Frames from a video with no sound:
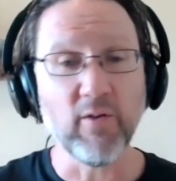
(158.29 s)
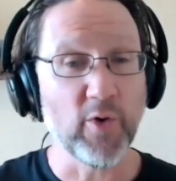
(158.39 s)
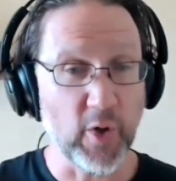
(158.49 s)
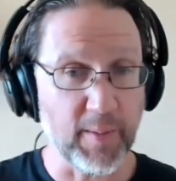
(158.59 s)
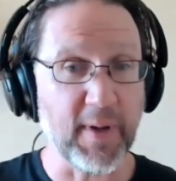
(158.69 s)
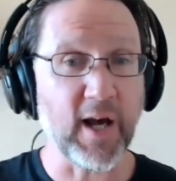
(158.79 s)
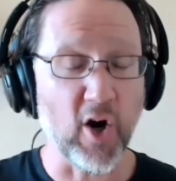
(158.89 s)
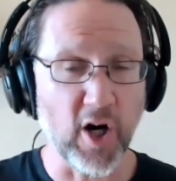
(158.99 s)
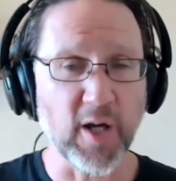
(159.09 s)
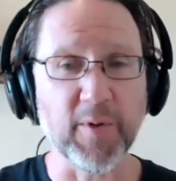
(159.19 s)
you can make
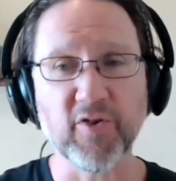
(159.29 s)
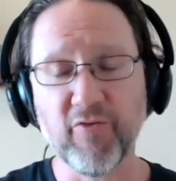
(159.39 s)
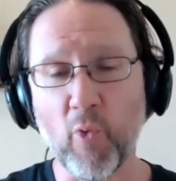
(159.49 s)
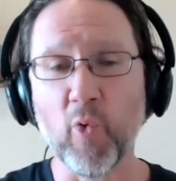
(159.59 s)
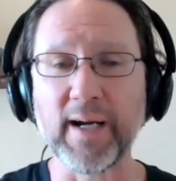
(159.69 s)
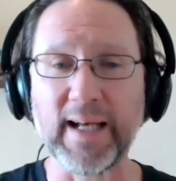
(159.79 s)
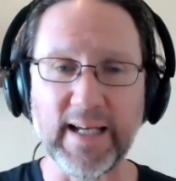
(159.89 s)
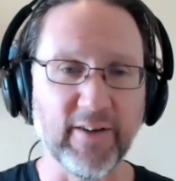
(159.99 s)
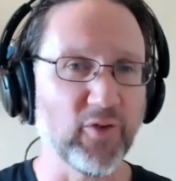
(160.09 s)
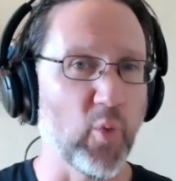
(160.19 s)
arguments for and
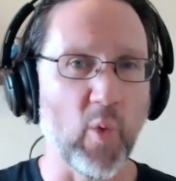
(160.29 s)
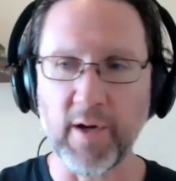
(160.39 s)
against,